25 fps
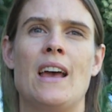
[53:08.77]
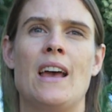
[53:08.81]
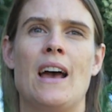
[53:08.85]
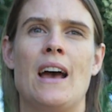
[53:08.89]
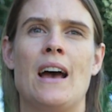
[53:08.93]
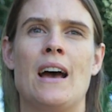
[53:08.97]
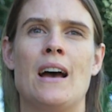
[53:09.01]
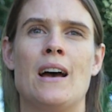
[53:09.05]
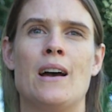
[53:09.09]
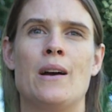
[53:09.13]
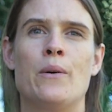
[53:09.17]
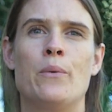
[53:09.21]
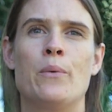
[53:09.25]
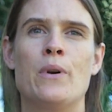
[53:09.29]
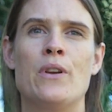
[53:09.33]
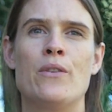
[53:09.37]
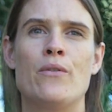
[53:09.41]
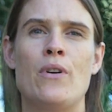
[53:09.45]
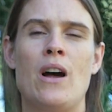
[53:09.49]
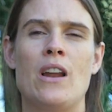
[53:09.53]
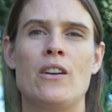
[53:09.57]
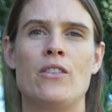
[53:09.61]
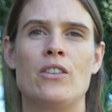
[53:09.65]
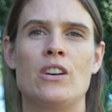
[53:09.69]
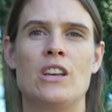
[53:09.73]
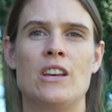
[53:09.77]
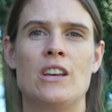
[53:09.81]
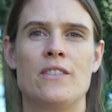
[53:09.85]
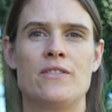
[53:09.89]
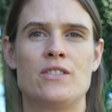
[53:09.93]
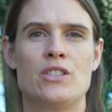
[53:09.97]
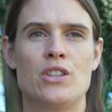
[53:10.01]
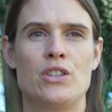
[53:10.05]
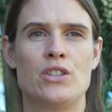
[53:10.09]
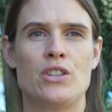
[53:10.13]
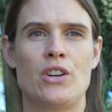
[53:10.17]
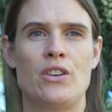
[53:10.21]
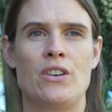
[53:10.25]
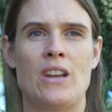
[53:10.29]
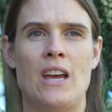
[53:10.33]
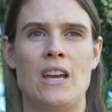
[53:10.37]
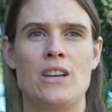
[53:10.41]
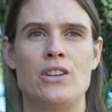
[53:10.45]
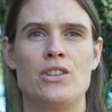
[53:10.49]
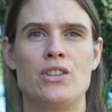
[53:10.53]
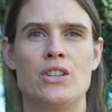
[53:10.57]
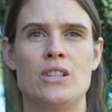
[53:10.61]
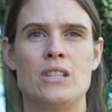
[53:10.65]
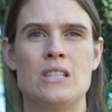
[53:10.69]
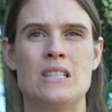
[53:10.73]
We run on gifts and
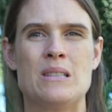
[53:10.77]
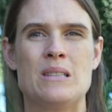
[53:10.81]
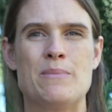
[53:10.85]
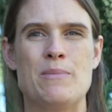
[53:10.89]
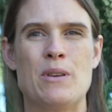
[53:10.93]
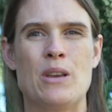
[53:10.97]
donations